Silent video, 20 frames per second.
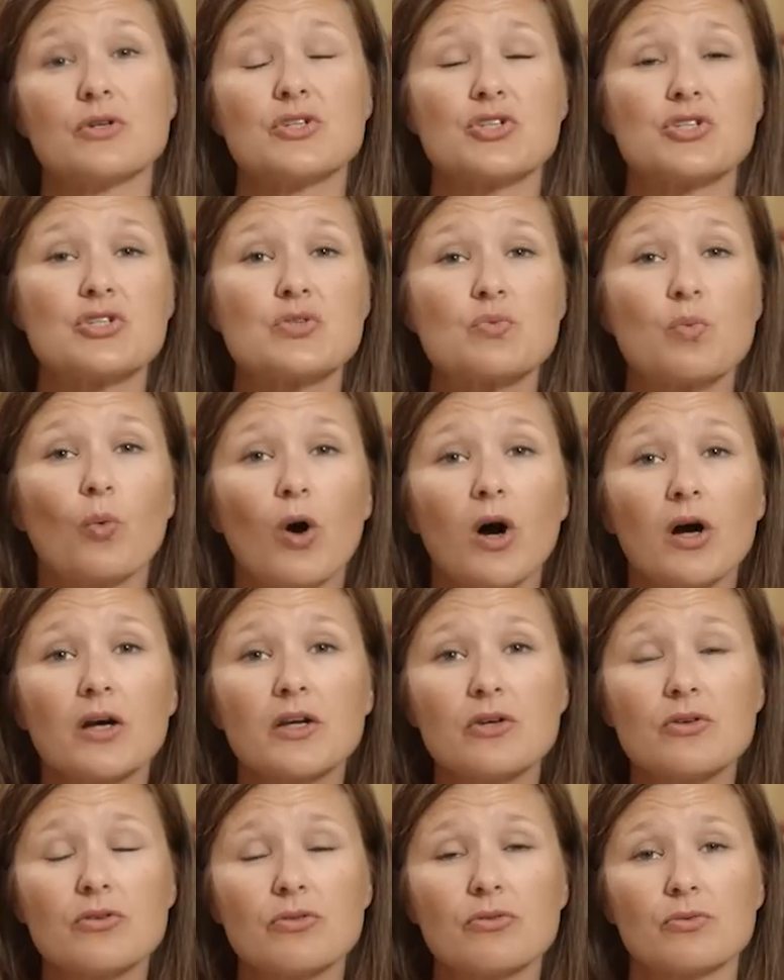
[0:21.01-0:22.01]
is just
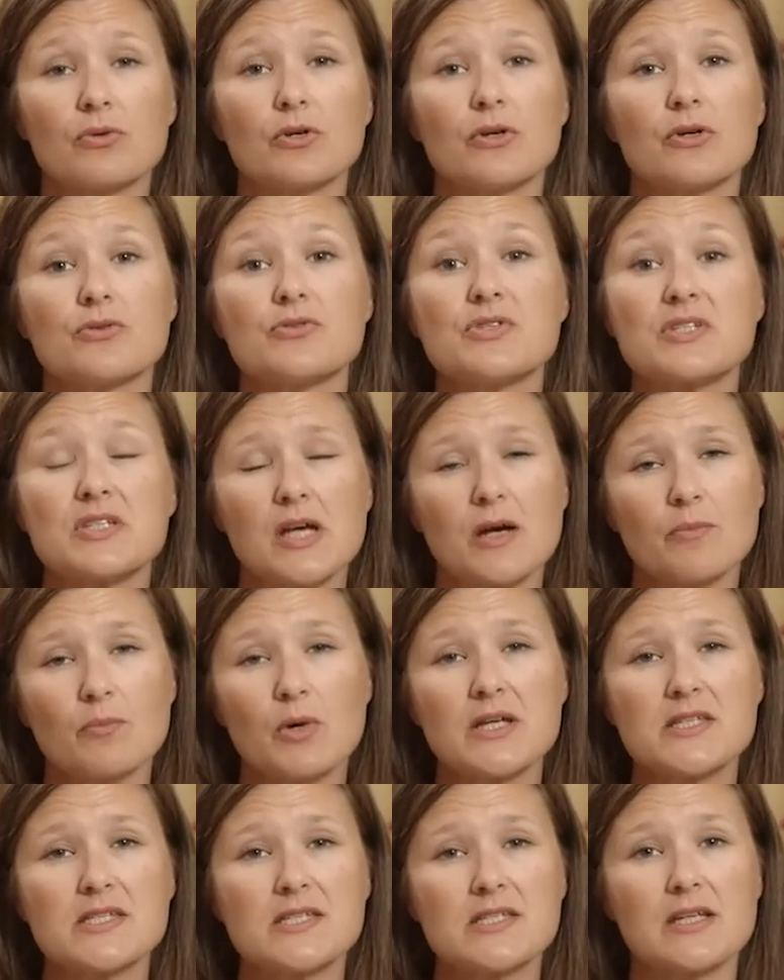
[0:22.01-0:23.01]
walk you through, step
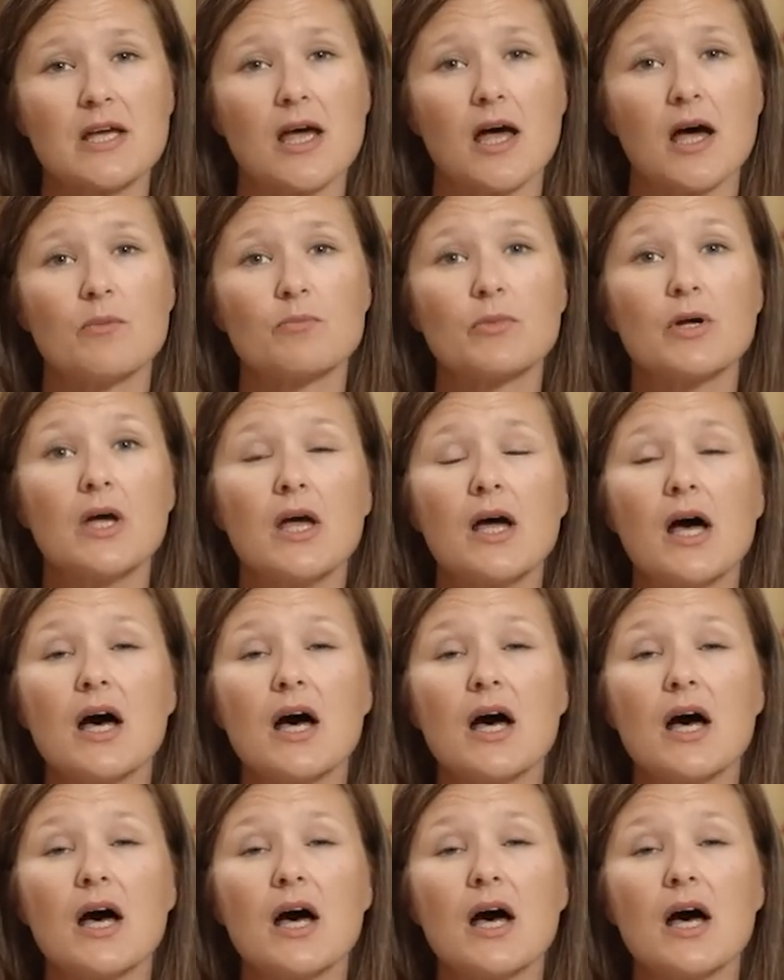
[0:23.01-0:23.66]
by step,